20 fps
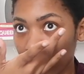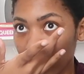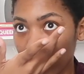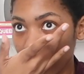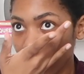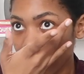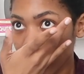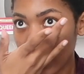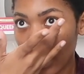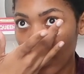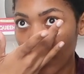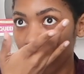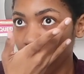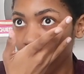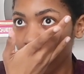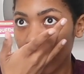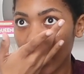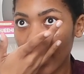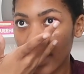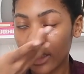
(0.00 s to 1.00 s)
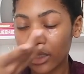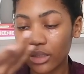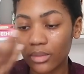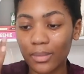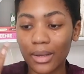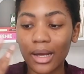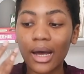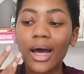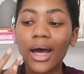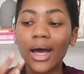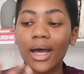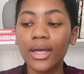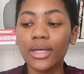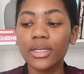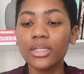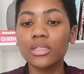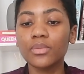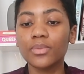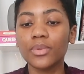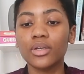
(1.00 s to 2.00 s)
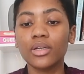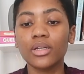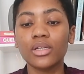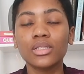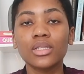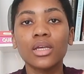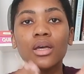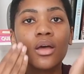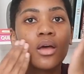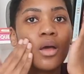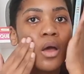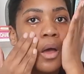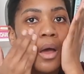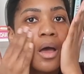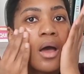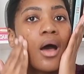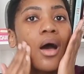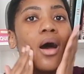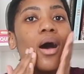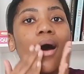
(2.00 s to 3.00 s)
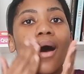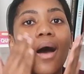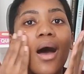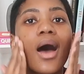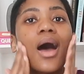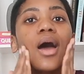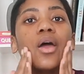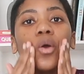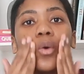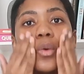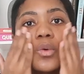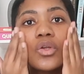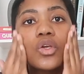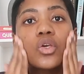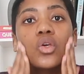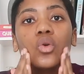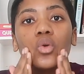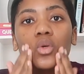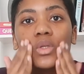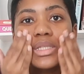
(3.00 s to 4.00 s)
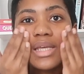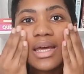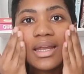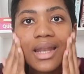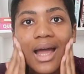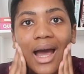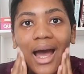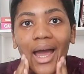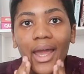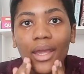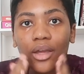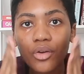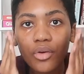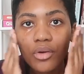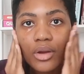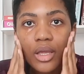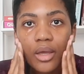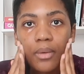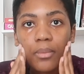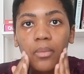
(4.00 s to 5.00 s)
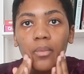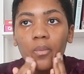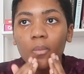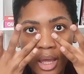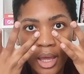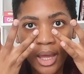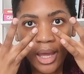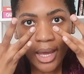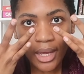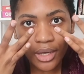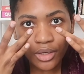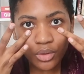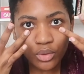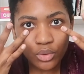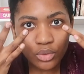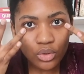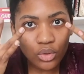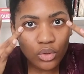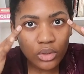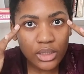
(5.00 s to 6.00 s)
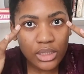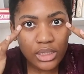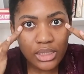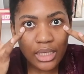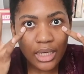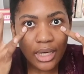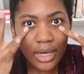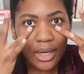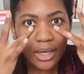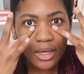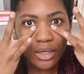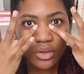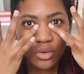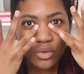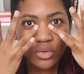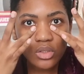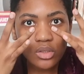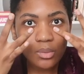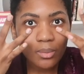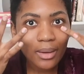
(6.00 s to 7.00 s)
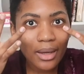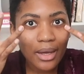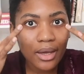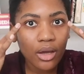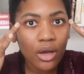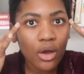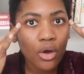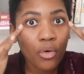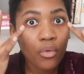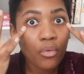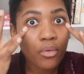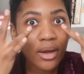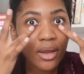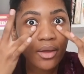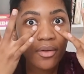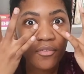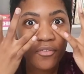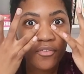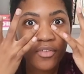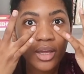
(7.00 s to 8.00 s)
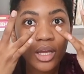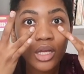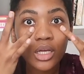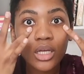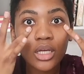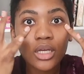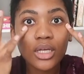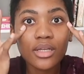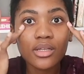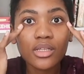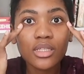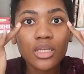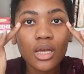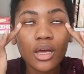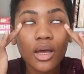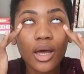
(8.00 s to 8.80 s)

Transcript: this directly under my eyes, because I don't use an eye cream. And you'll notice that I used my ring fingers